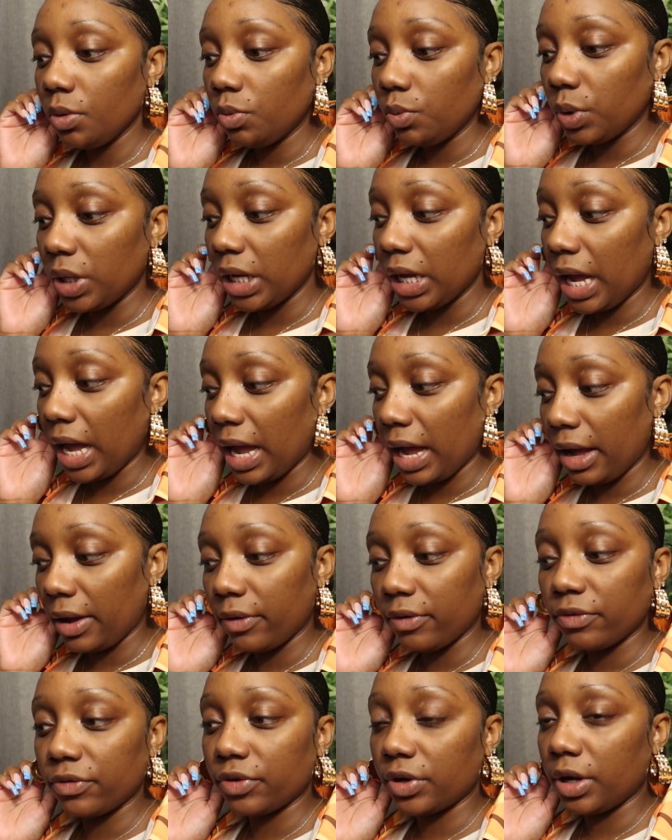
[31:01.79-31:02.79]
We
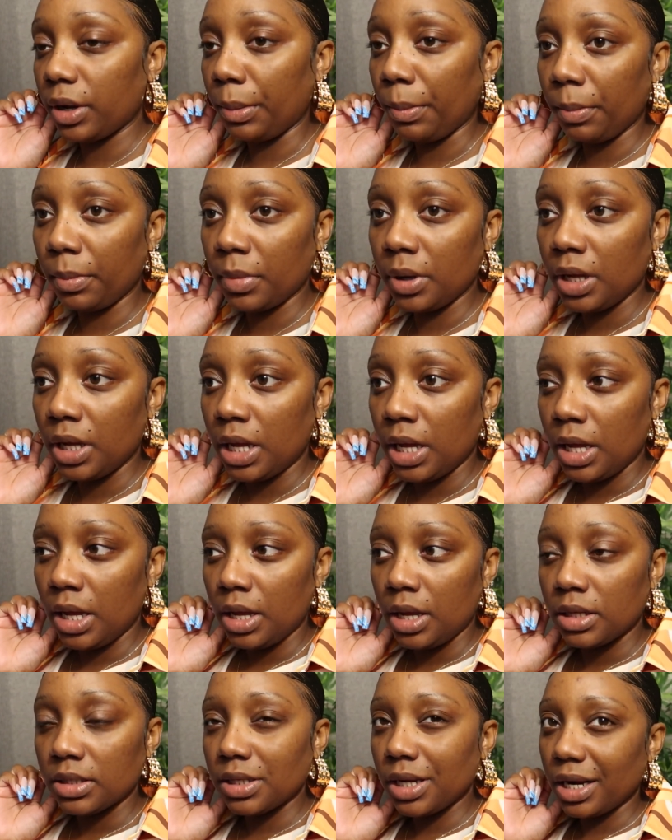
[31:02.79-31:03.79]
have, um,
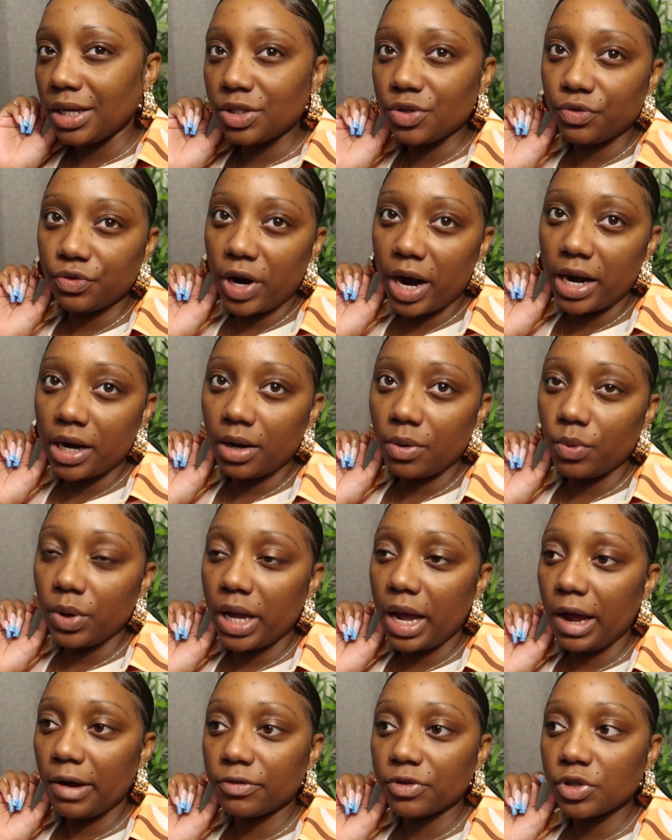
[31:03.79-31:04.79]
today is Friday. We
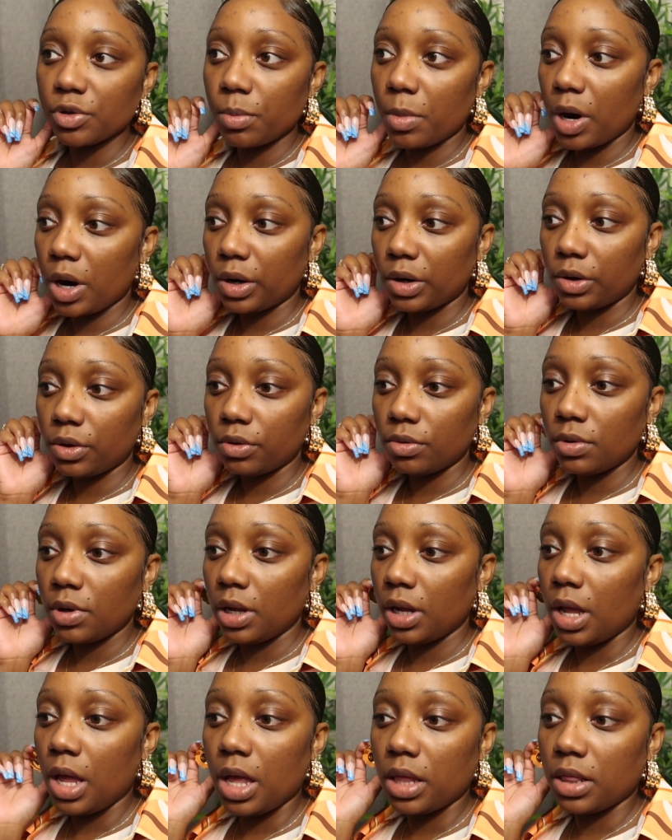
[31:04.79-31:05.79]
have tomorrow
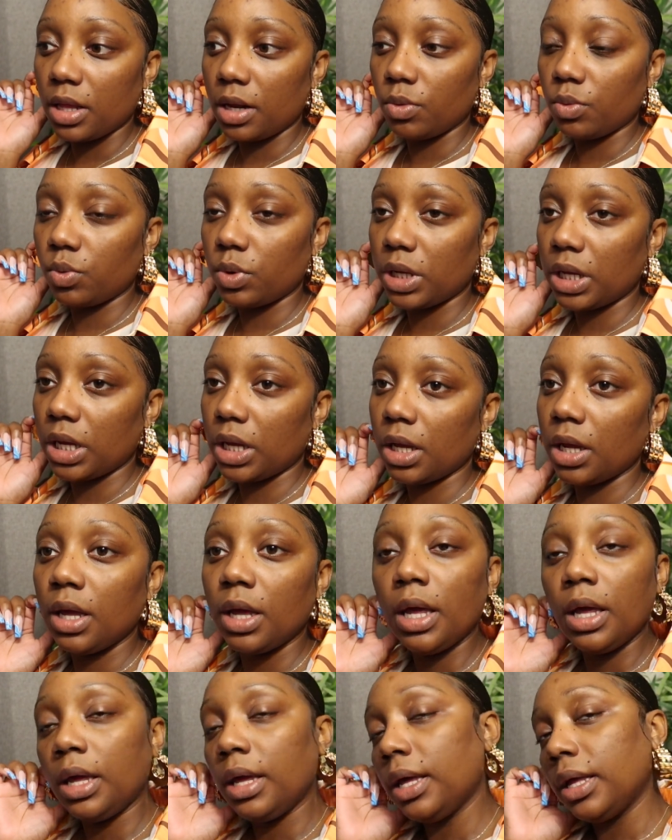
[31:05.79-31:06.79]
and then we
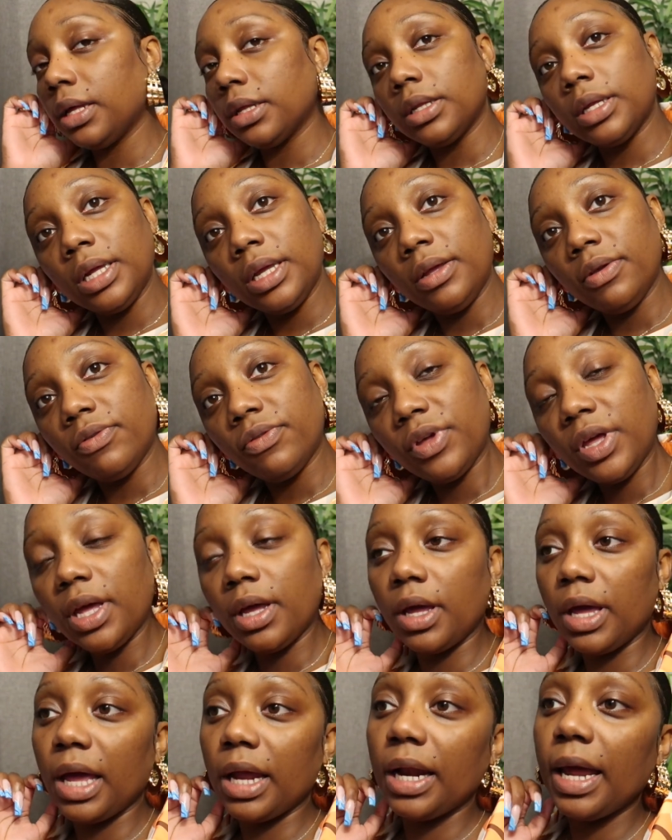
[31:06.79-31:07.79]
leave
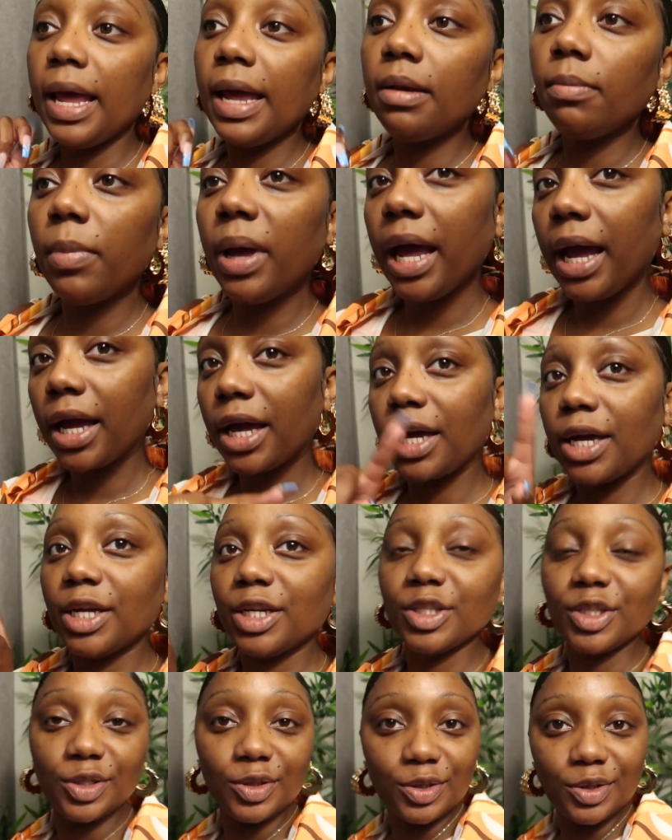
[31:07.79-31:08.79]
and head back
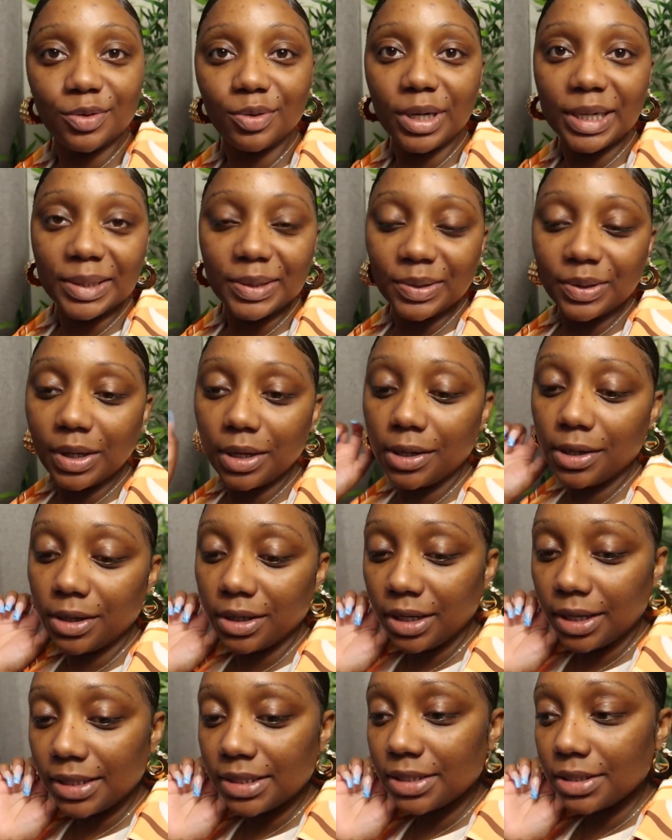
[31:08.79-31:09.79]
to Toronto
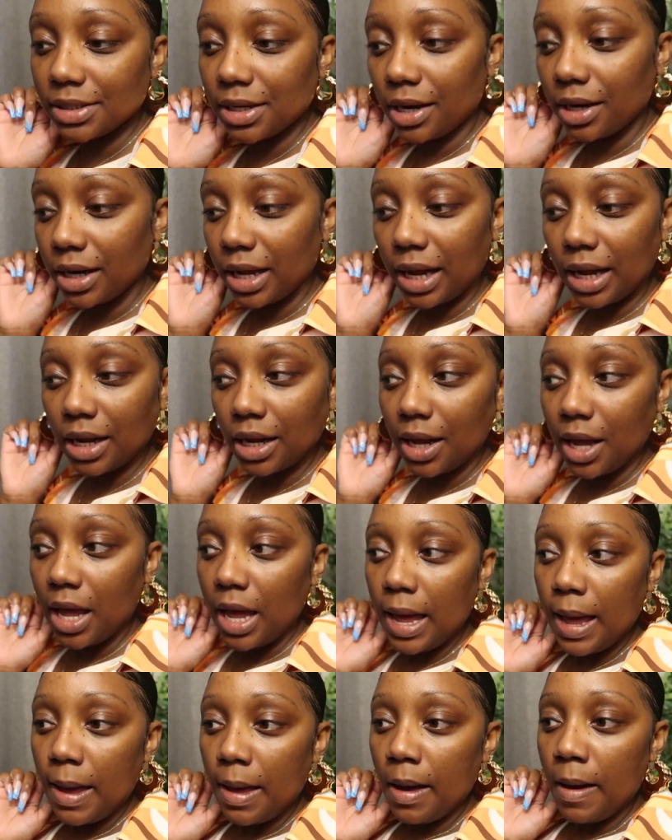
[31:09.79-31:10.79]
on Sunday.
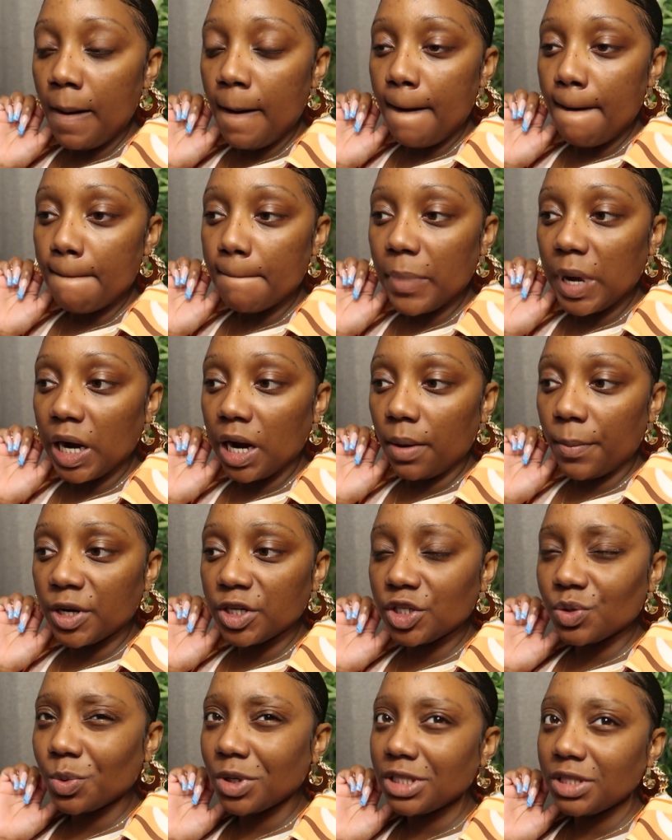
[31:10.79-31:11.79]
But um, I
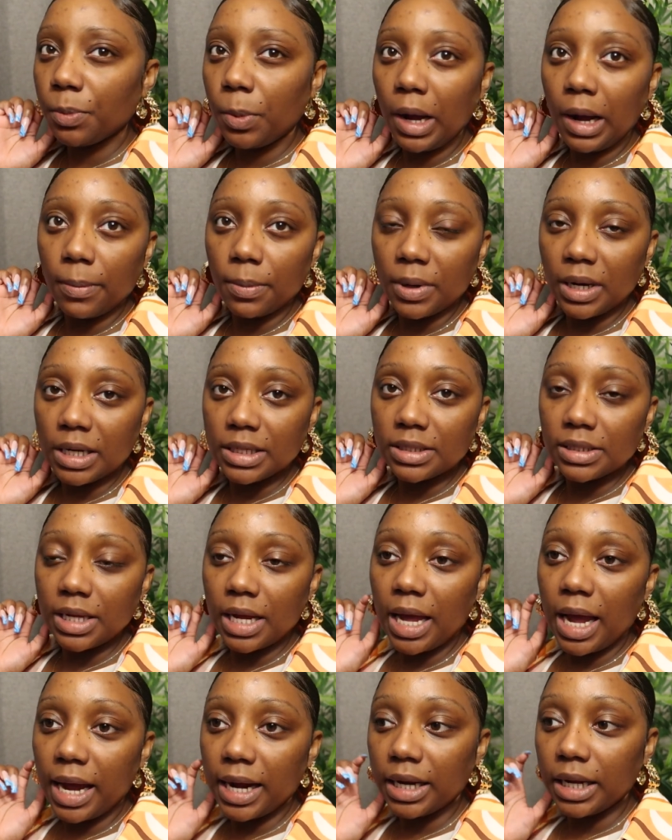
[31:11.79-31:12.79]
just wanted to pop in and
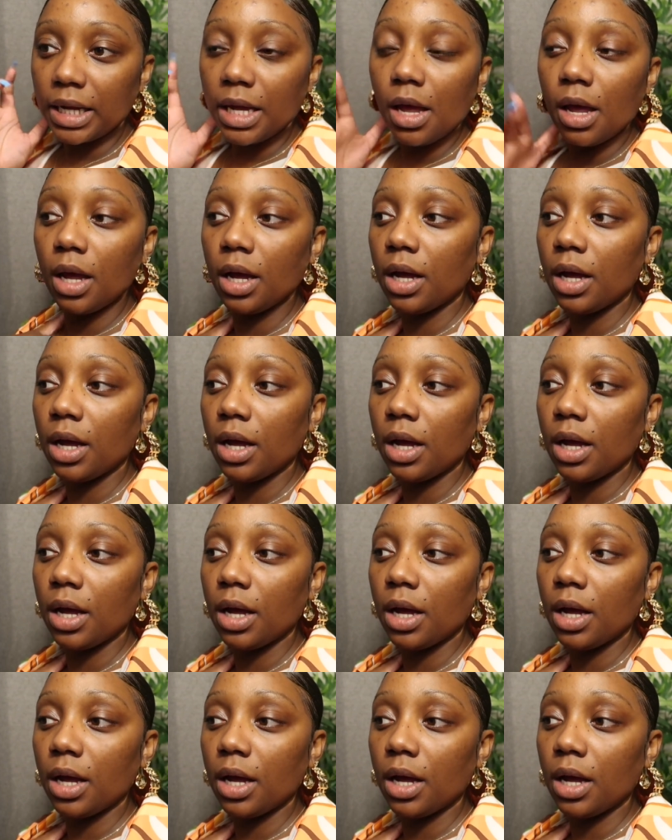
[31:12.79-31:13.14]
say hi.